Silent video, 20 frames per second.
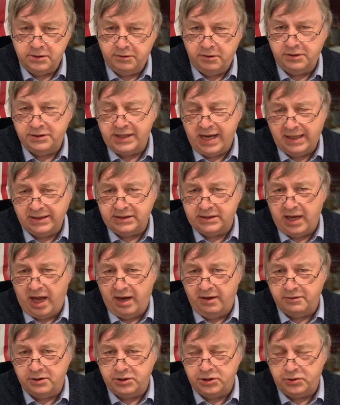there's that side
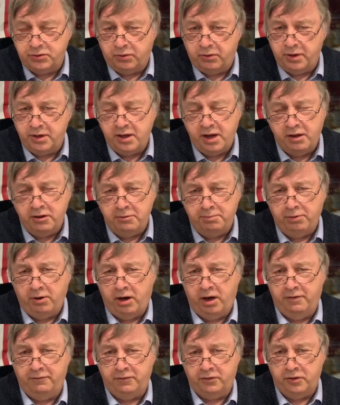of the story. The other
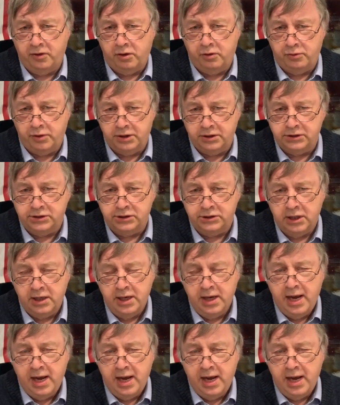part of it, though, is,